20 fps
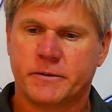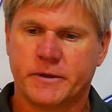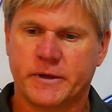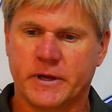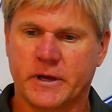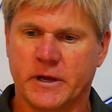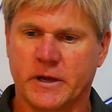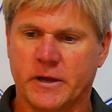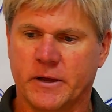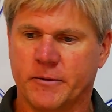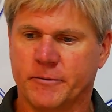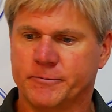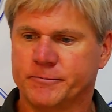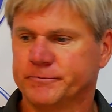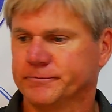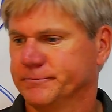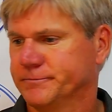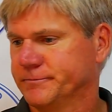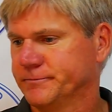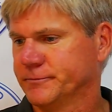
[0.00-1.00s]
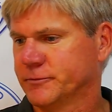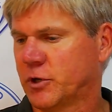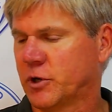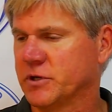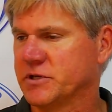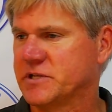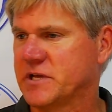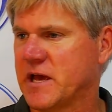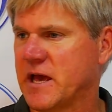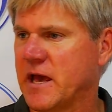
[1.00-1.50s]

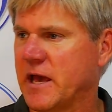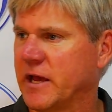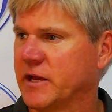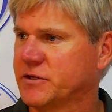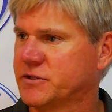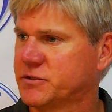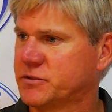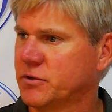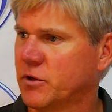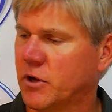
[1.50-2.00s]
Our tags